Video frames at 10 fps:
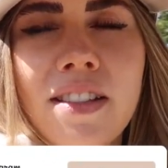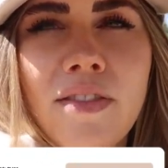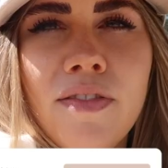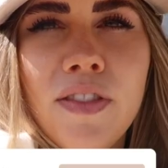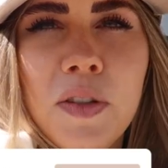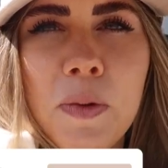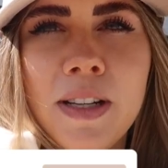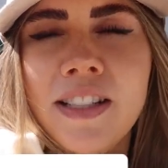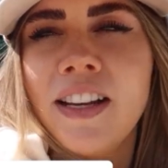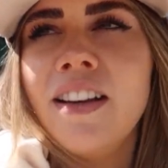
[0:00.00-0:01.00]
a 7-foot
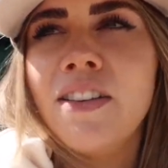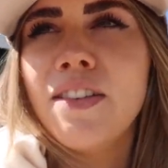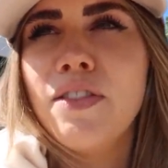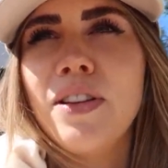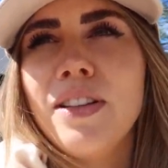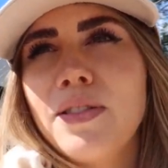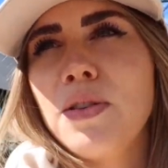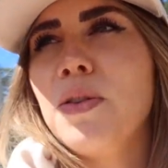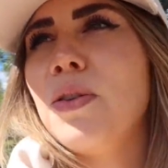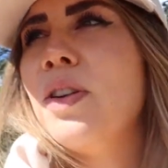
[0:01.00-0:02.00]
Sprinter. I'll give you a little
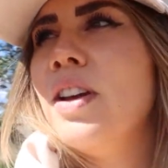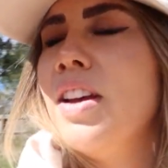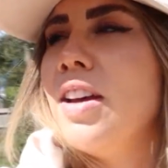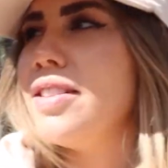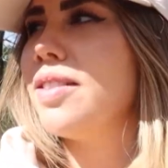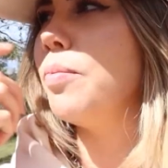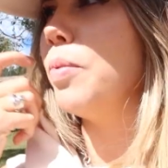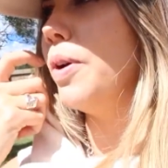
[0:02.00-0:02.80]
tour at some